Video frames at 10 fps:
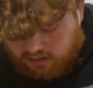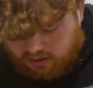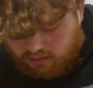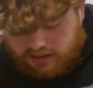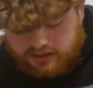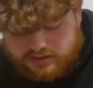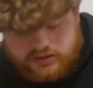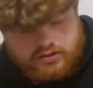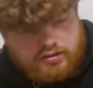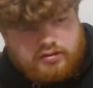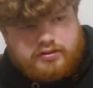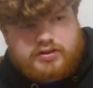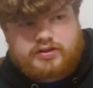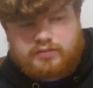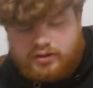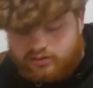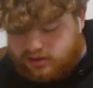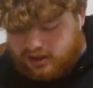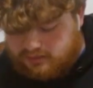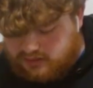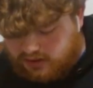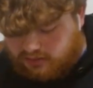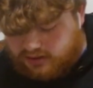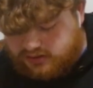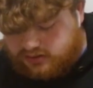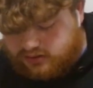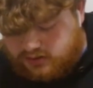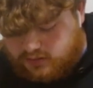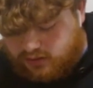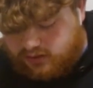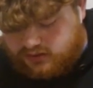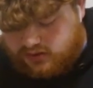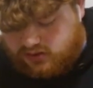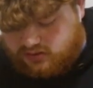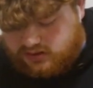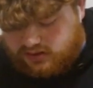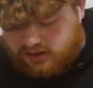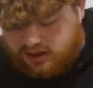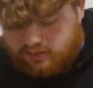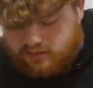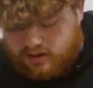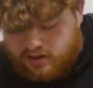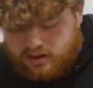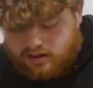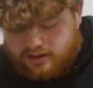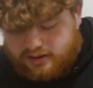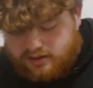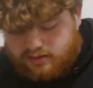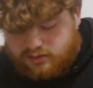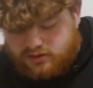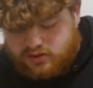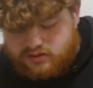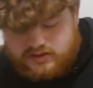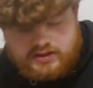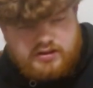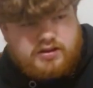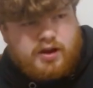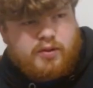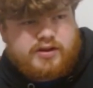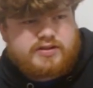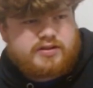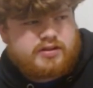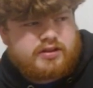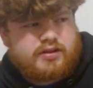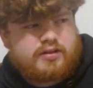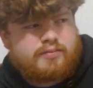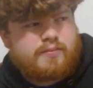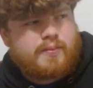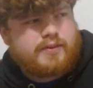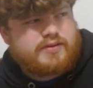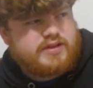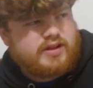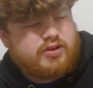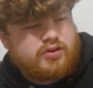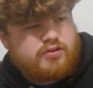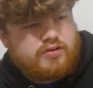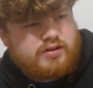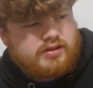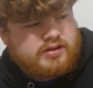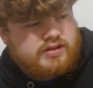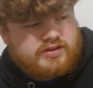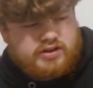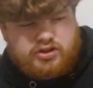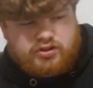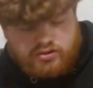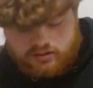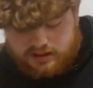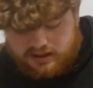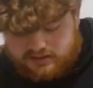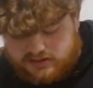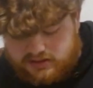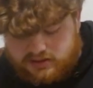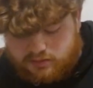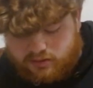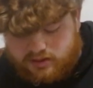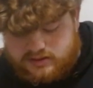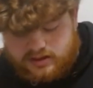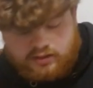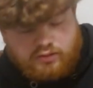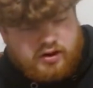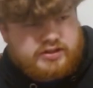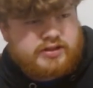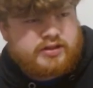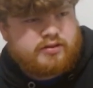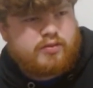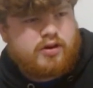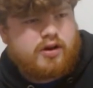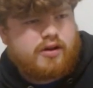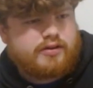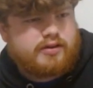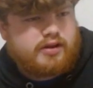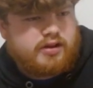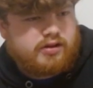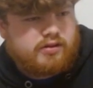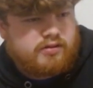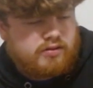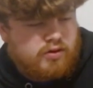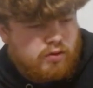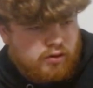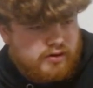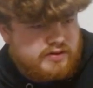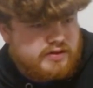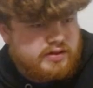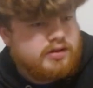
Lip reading: Going into some other games, I watched the Spurs-Houston game. With Houston, I watched the Sengun. Sengun only had 6 points, and I watched him on the court.